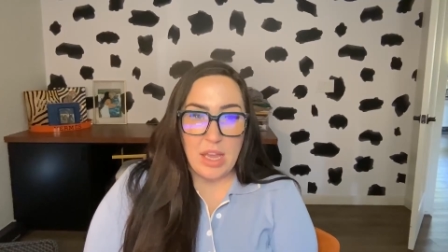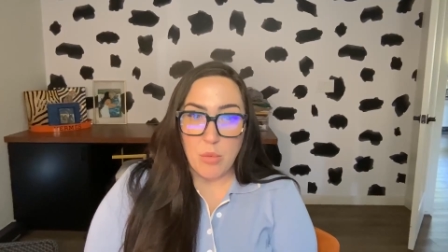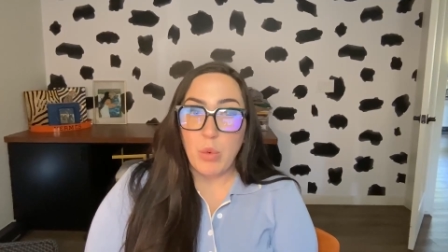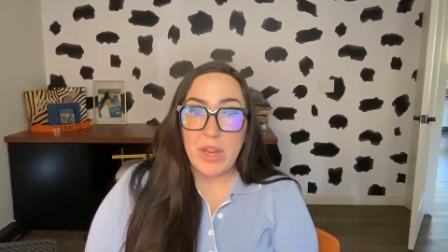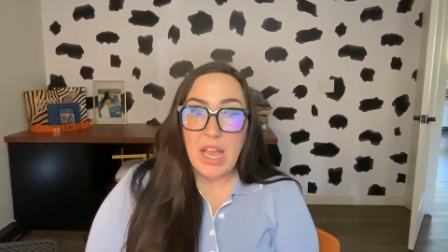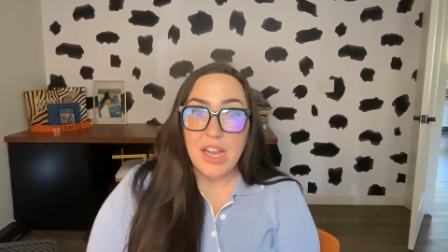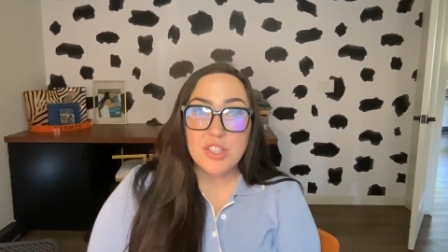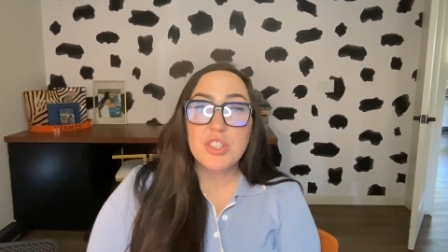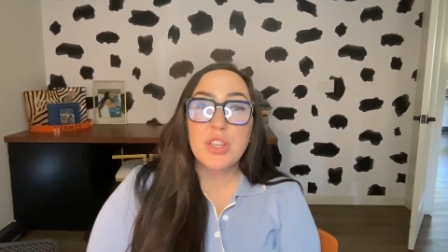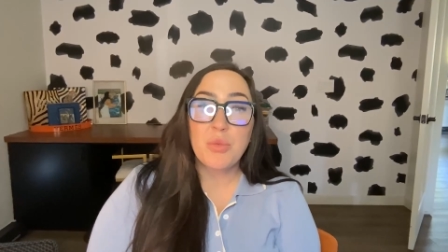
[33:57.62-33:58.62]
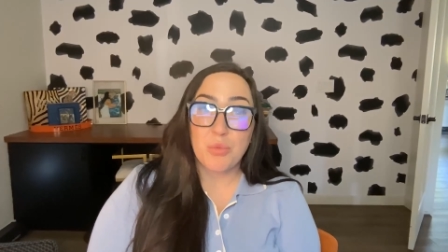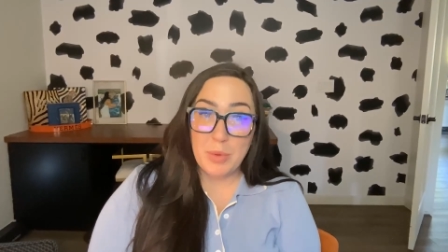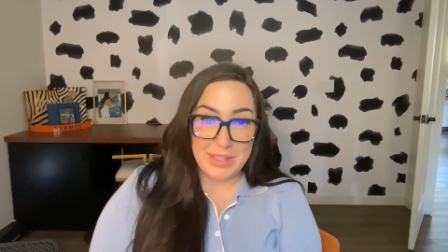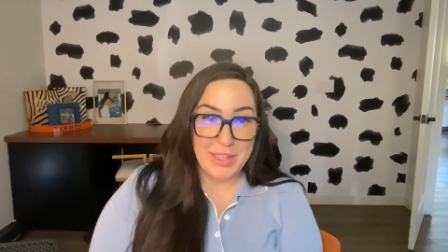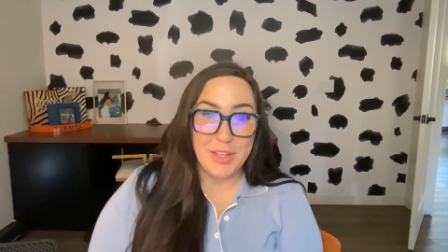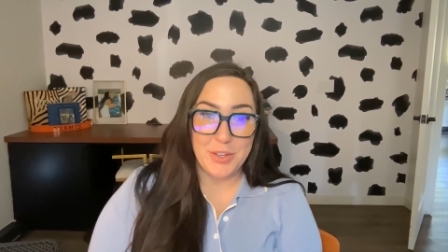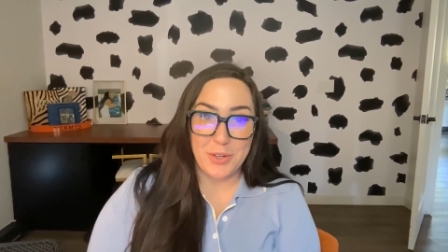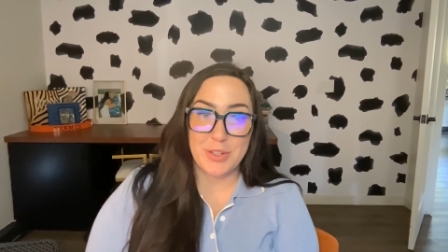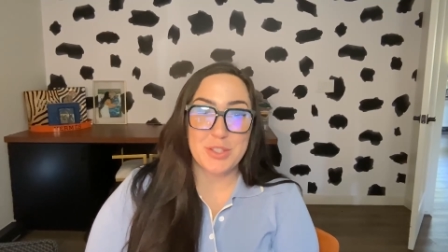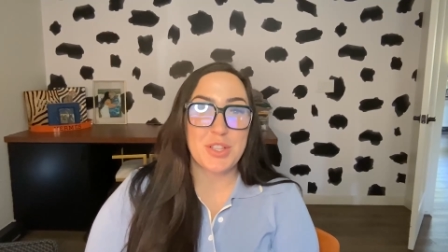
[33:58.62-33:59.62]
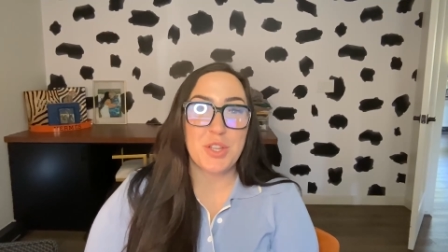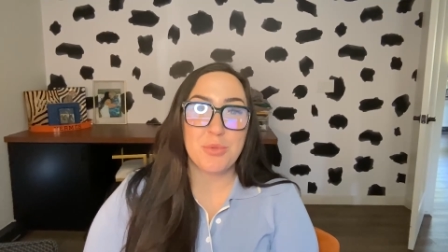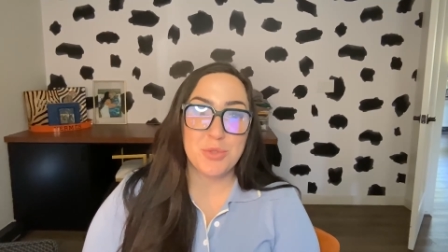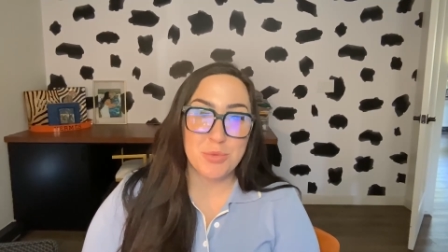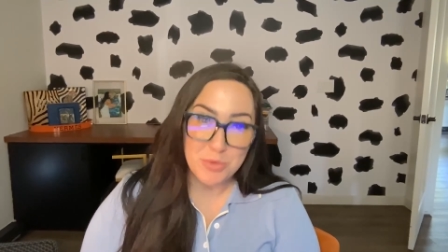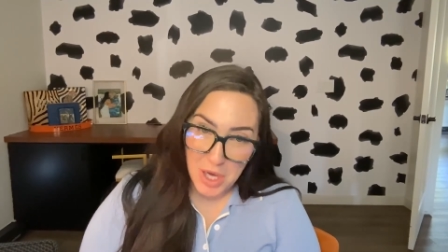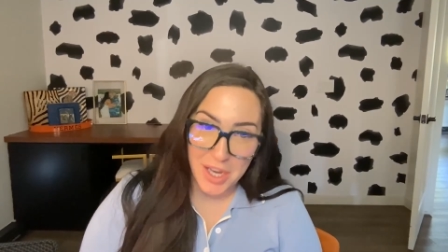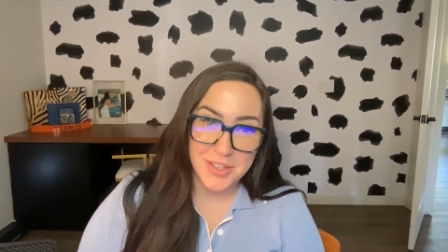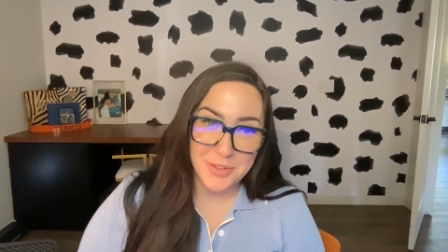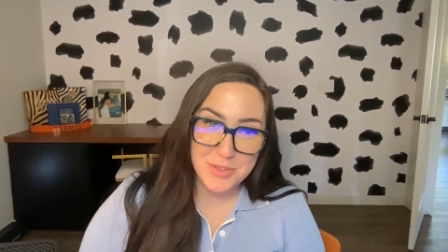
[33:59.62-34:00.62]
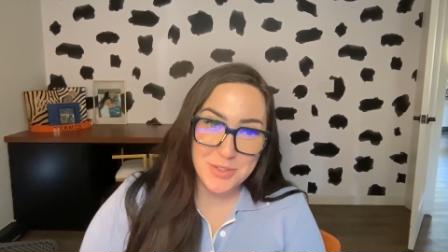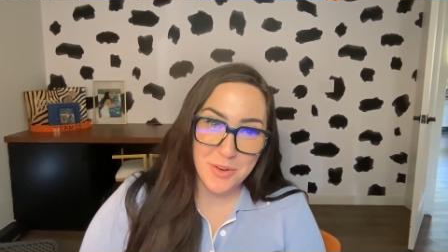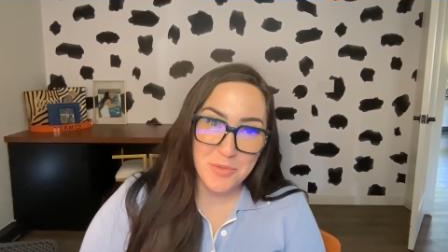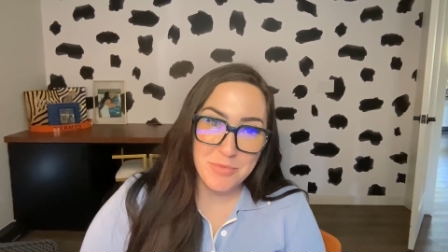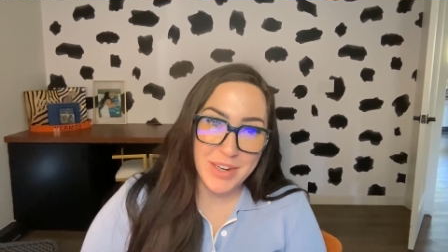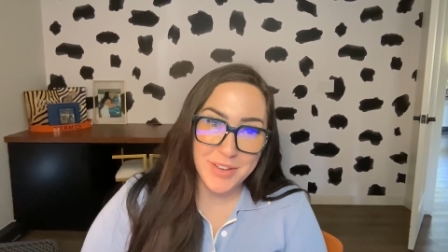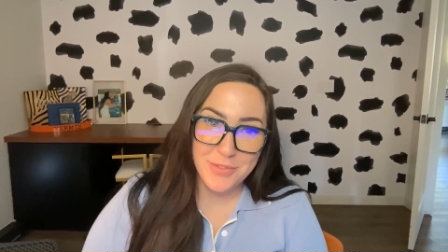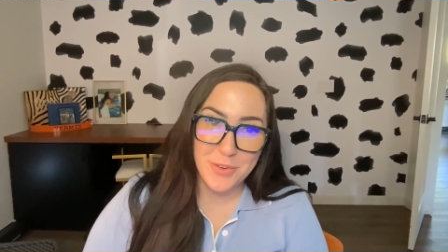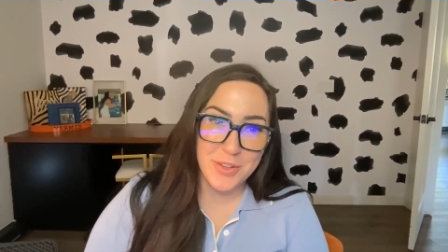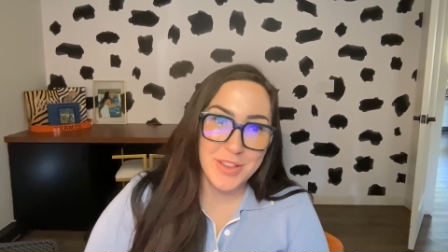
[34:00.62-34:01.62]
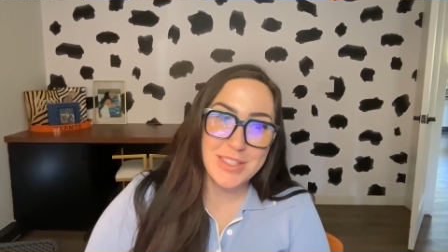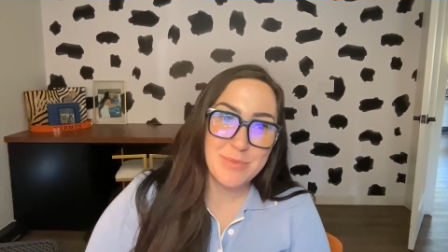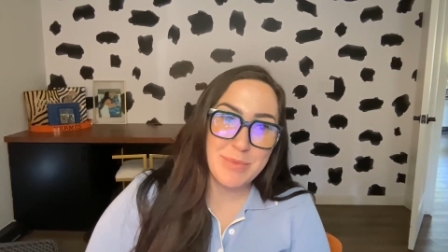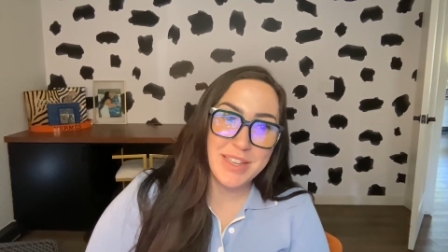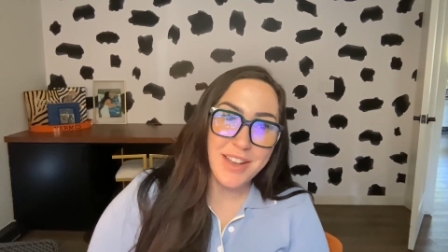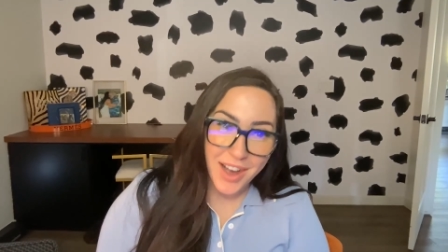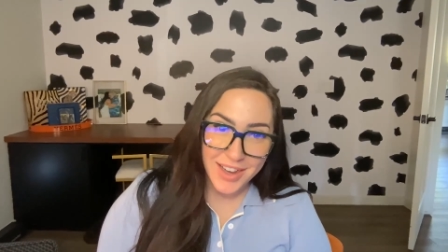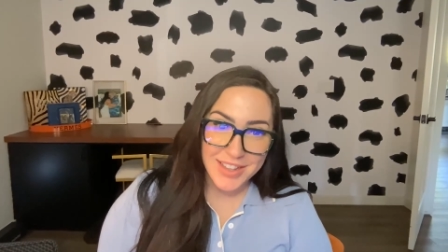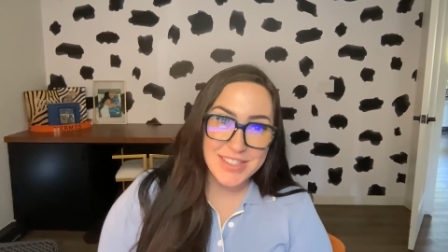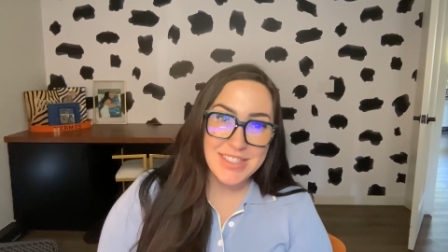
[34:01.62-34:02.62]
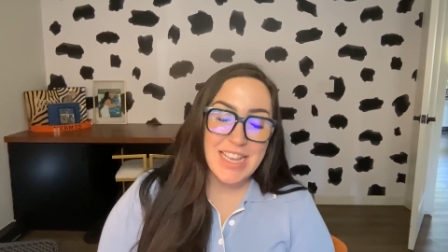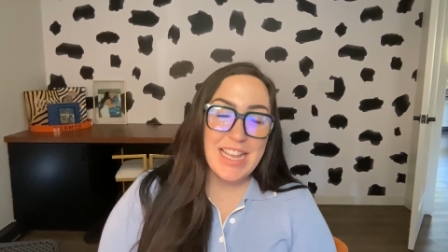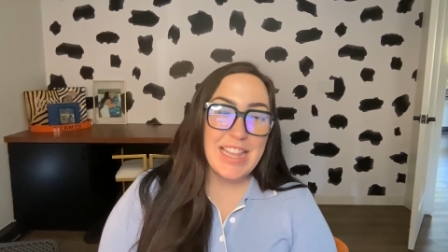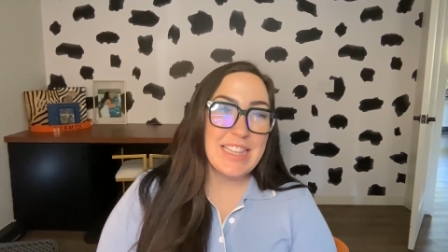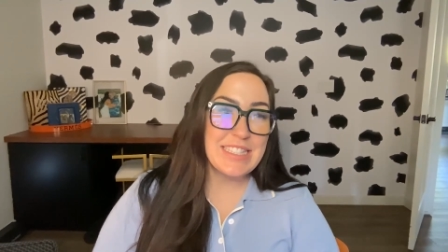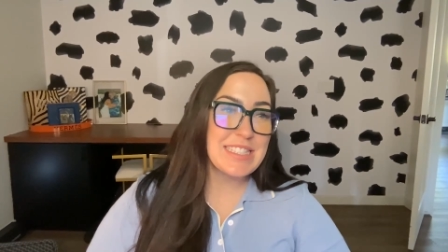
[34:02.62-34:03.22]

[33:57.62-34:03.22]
Yeah, we actually really encourage that you do not use your own money for this, because this